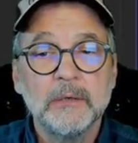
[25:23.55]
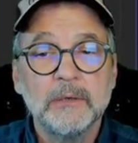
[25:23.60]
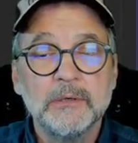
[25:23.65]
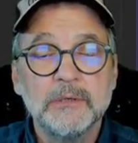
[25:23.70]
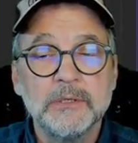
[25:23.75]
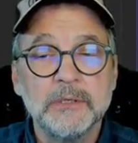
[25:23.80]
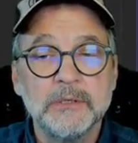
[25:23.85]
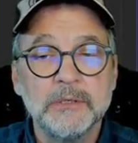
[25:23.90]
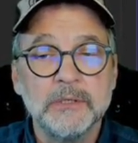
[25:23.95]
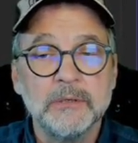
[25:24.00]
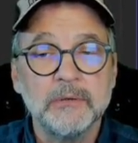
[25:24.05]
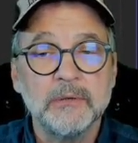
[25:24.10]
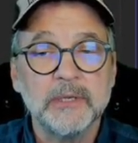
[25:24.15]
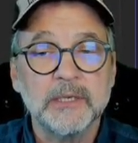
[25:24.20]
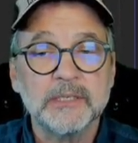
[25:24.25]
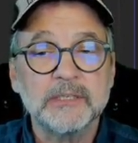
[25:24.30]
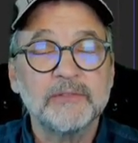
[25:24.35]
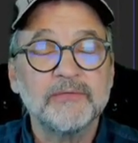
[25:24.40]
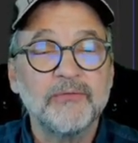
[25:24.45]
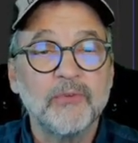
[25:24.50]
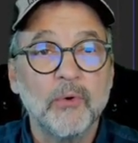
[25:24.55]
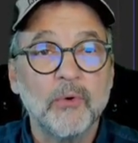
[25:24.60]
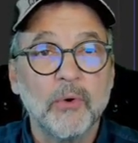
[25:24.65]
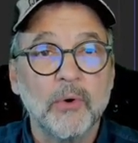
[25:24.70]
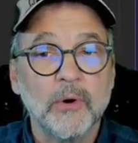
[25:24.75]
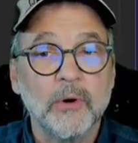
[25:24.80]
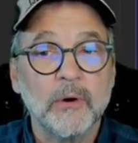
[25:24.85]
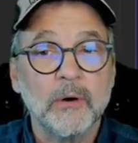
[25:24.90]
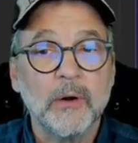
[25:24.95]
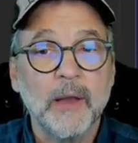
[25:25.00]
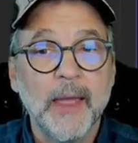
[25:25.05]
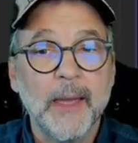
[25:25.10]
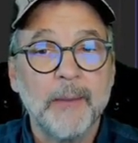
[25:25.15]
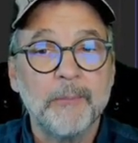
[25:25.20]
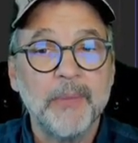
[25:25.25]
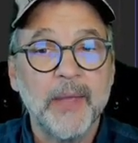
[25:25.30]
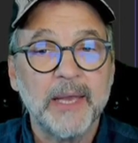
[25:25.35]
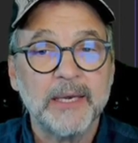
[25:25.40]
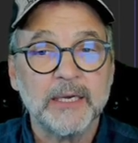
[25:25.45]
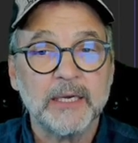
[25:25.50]
to do this for
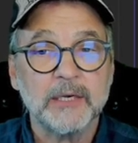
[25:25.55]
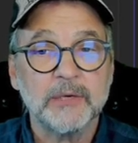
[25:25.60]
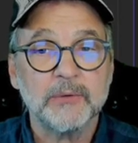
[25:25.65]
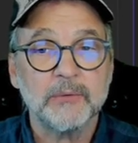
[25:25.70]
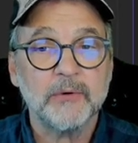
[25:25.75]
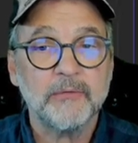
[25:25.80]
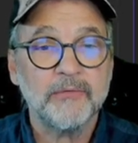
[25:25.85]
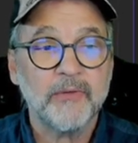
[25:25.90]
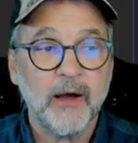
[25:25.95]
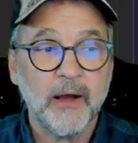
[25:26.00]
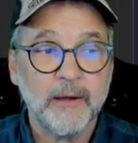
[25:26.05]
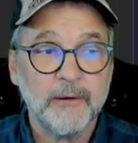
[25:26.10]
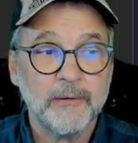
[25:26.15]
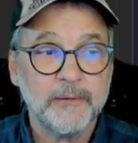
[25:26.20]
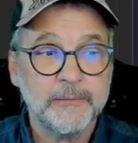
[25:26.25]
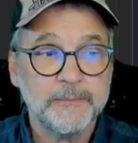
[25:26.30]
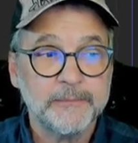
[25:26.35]
appending to a file.